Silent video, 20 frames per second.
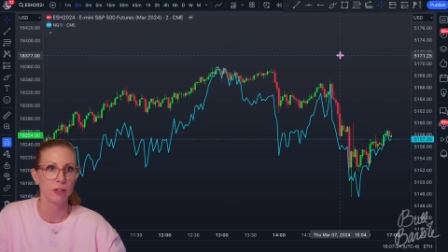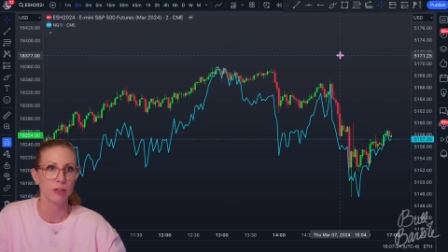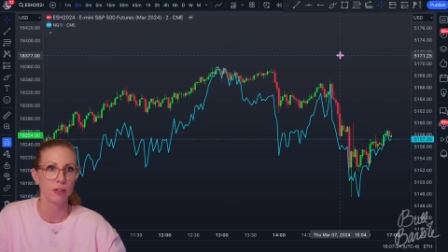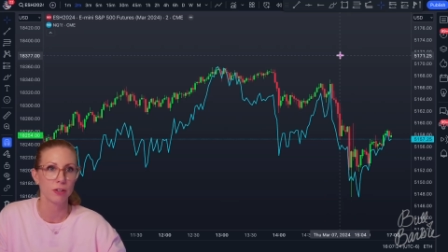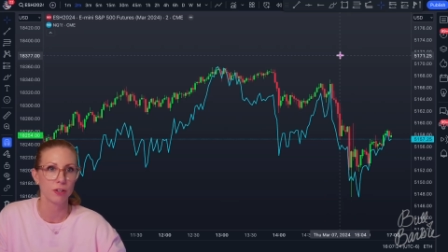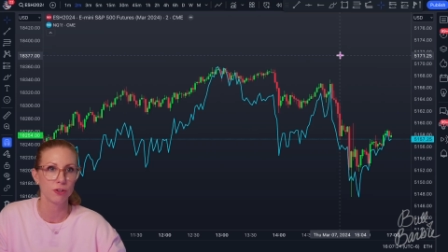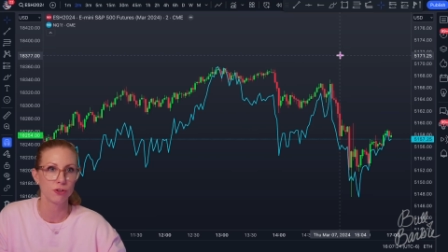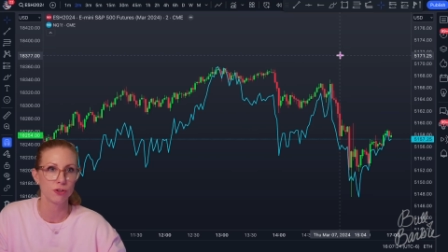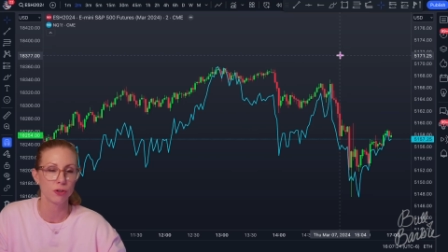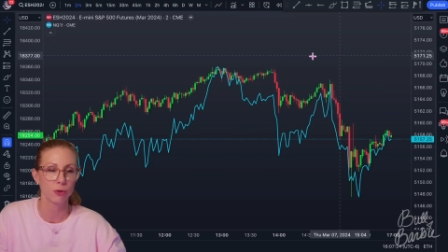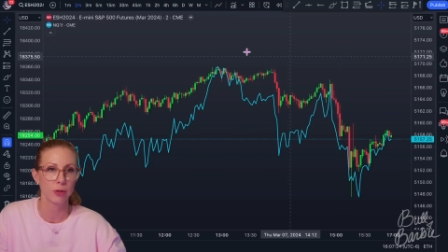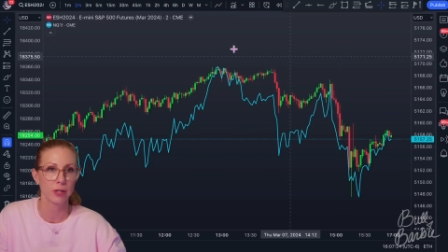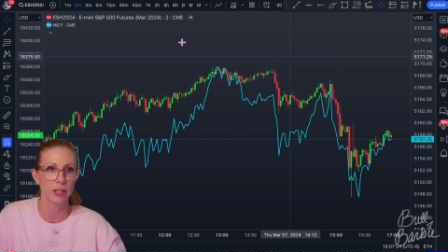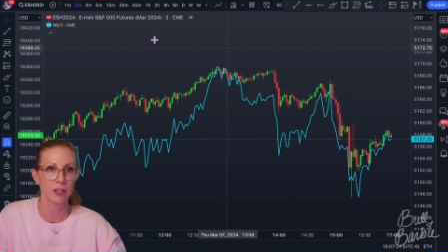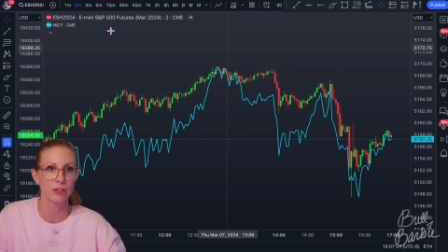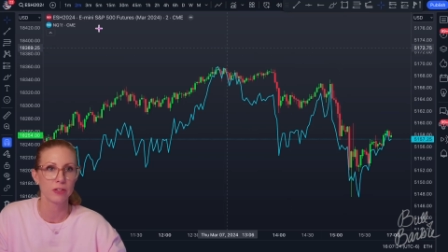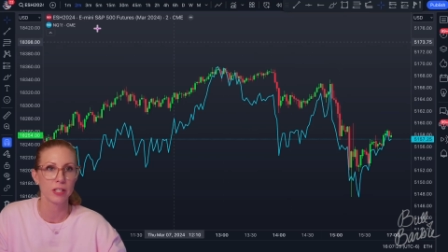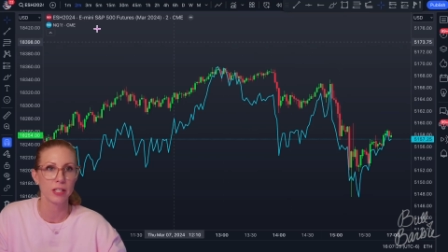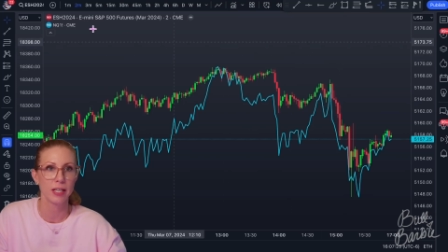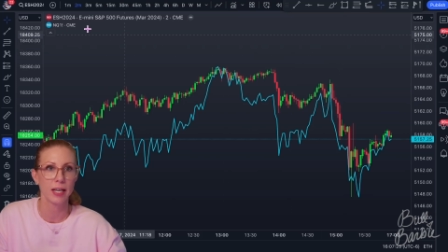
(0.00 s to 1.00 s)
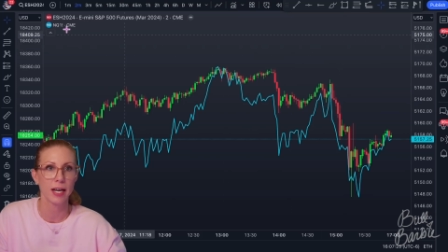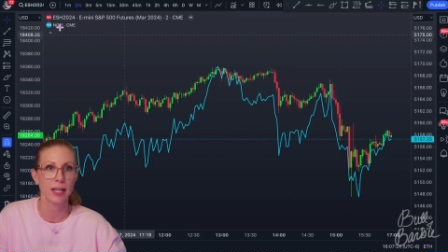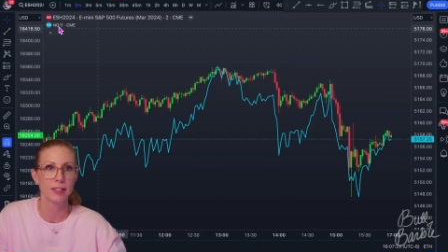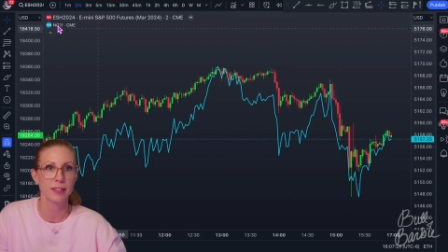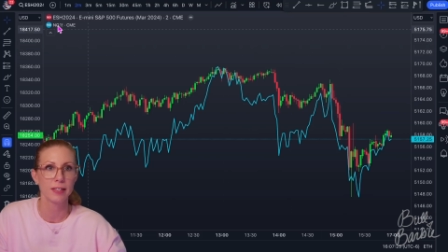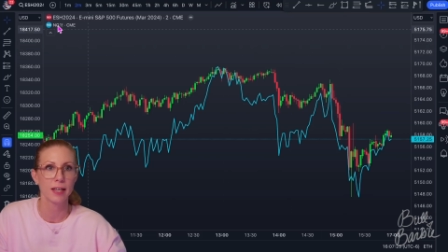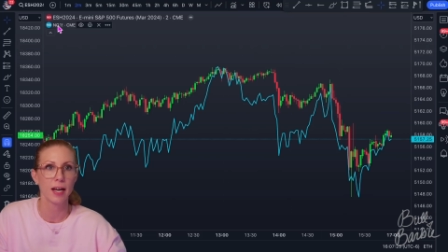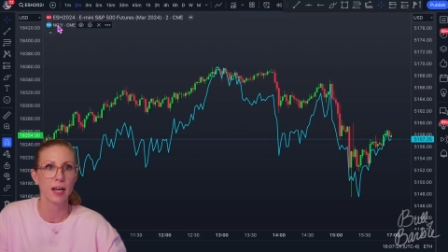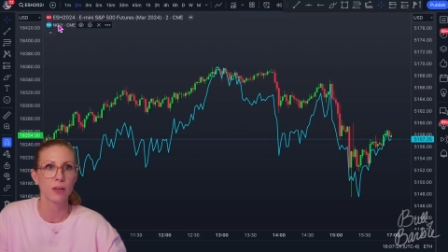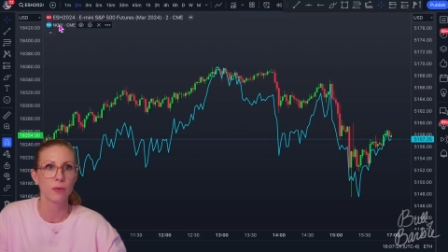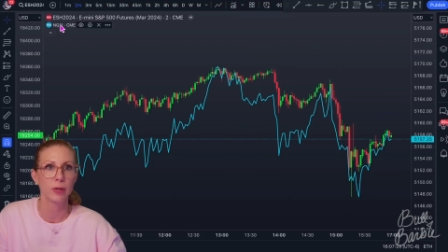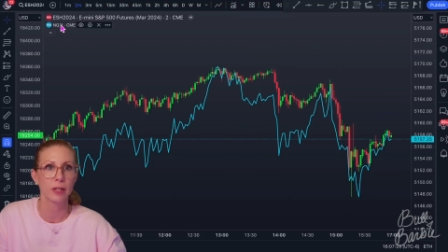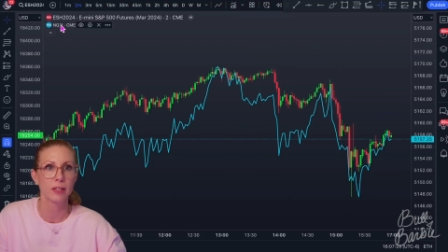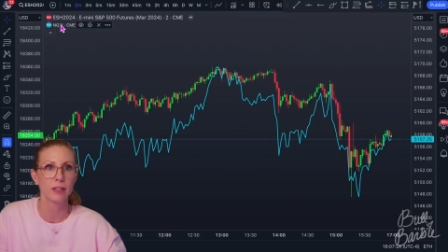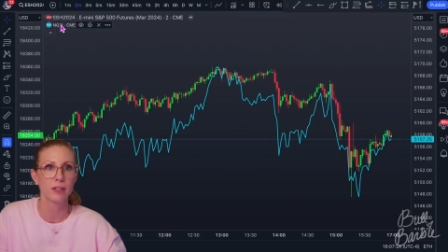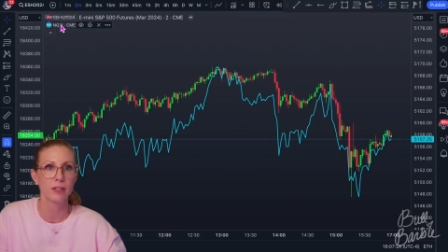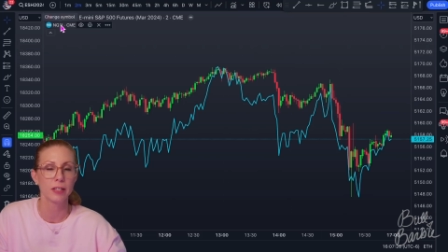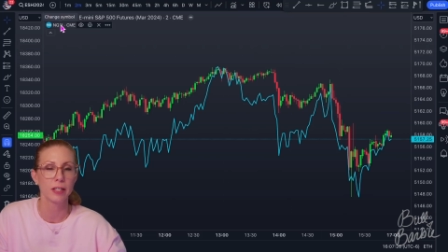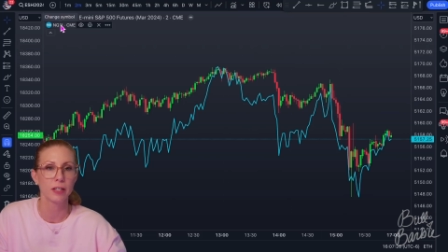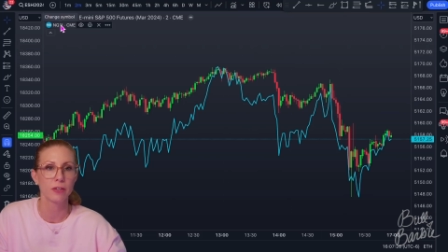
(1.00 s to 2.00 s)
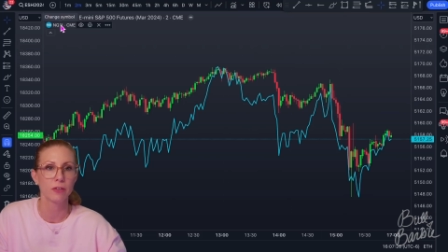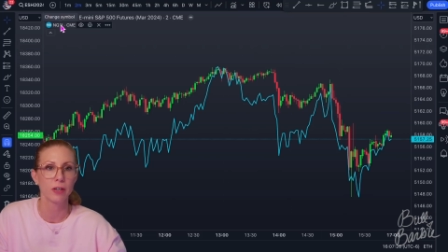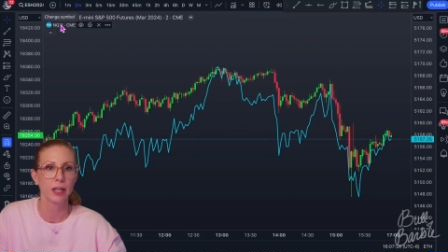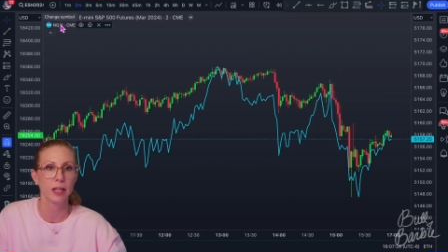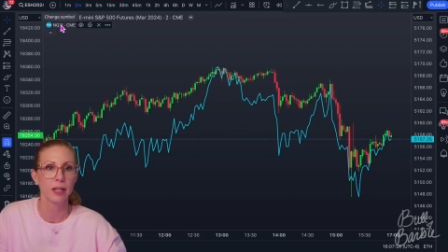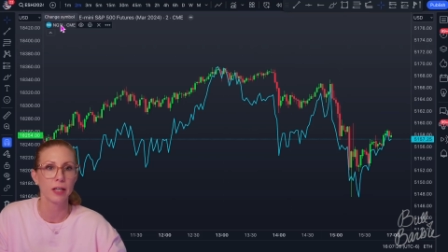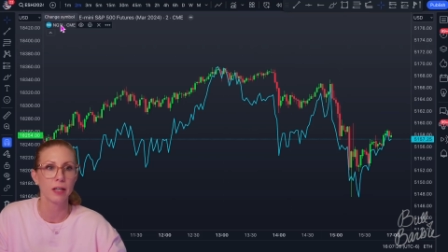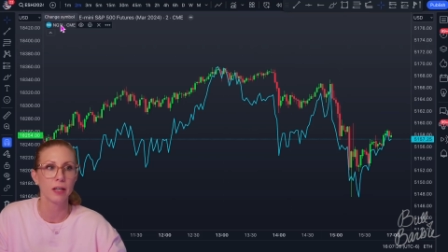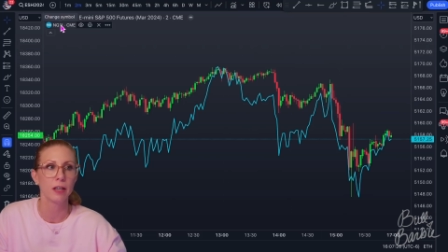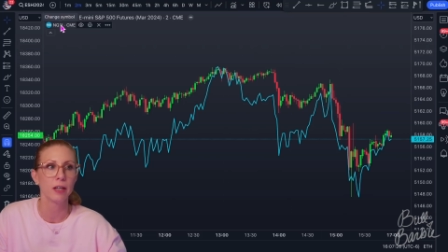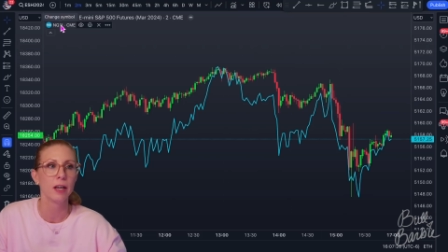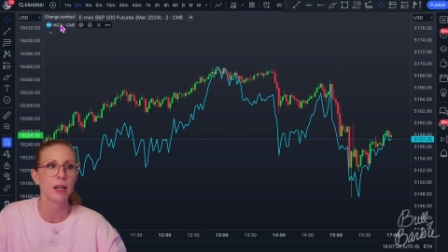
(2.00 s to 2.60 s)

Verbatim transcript: that's showing us the NASDAQ. We can see it right here